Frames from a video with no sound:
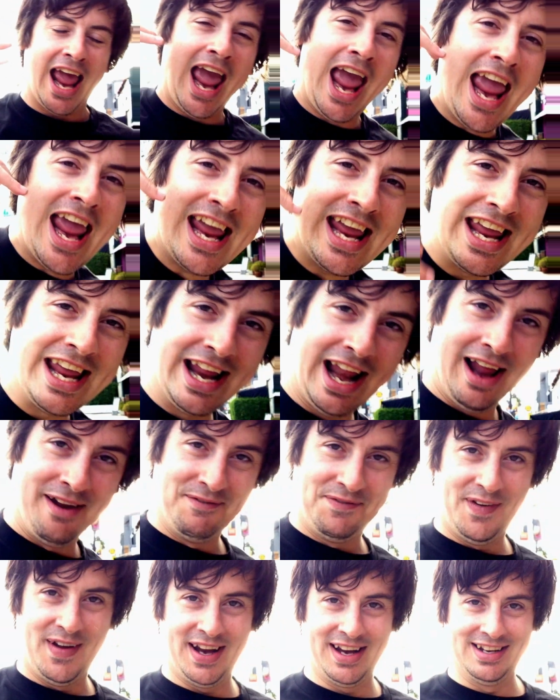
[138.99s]
hanging
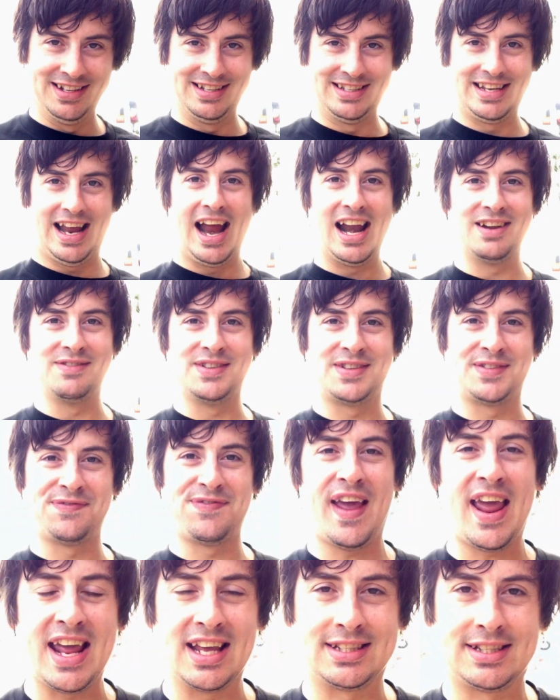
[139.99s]
on fucking the side of his
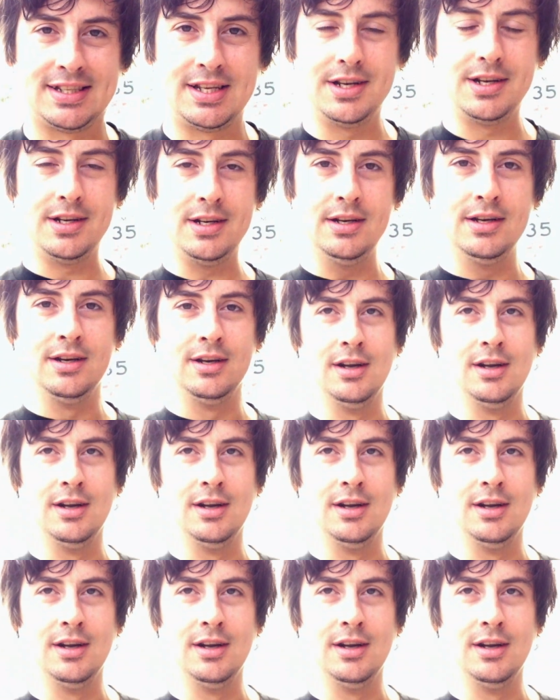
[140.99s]
face, dude.